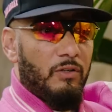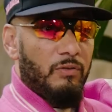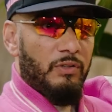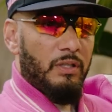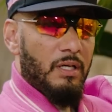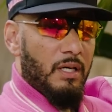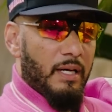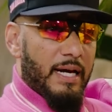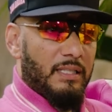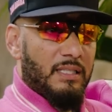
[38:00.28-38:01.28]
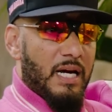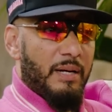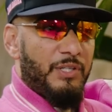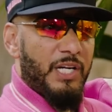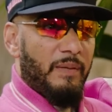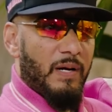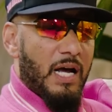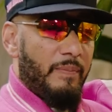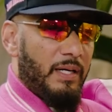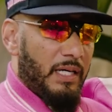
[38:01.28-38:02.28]
know, at the time, Sheikh
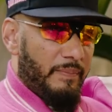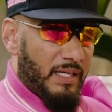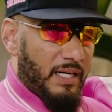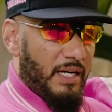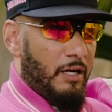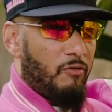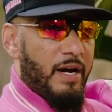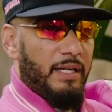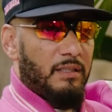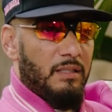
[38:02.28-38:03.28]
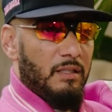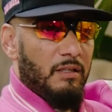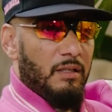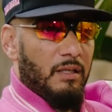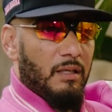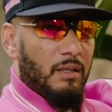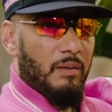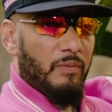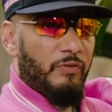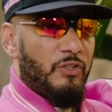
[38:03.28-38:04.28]
Mohammed gave me the air rights
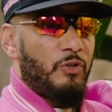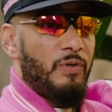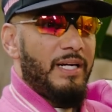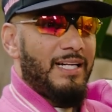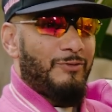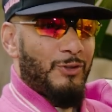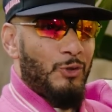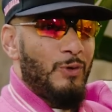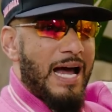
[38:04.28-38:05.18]
um, for two years for two